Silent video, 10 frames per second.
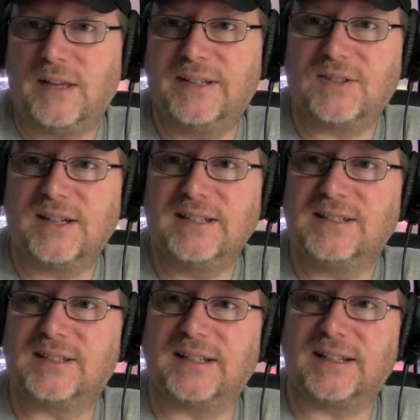It's
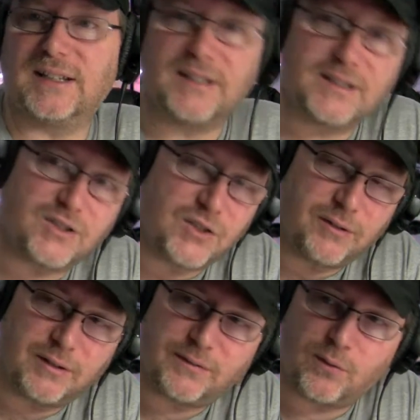easily at least a
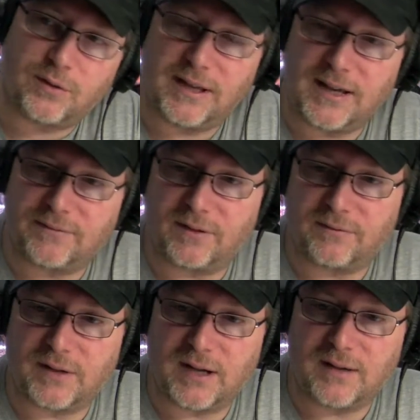generous 4.5 out of
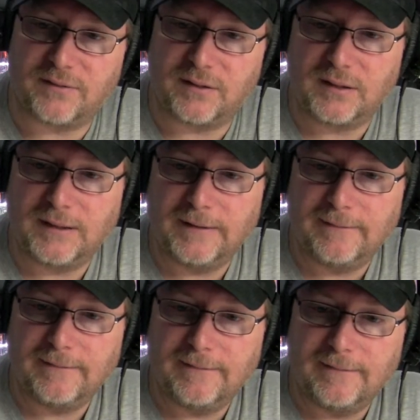5.
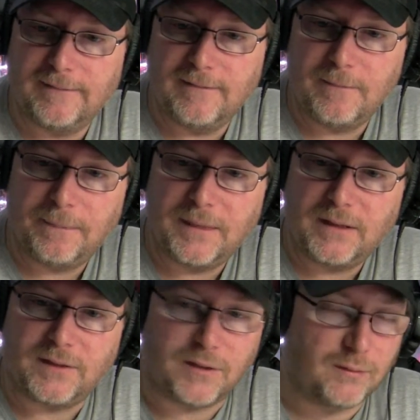
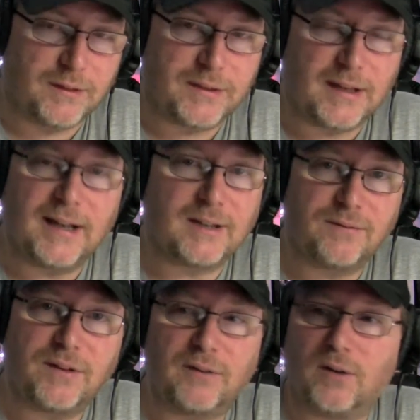The only thing I can
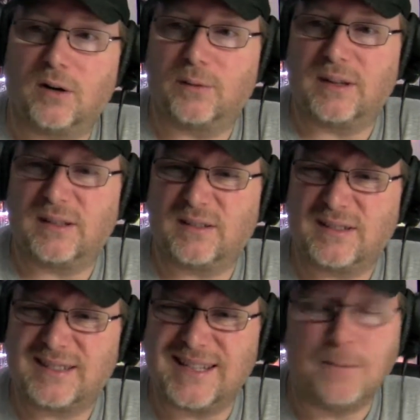find wrong with it,
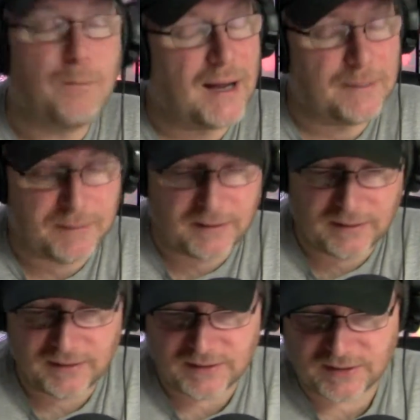in my
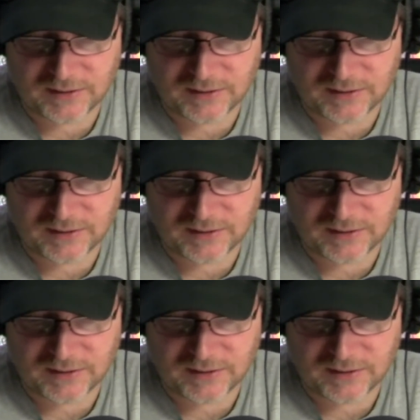opinion, is the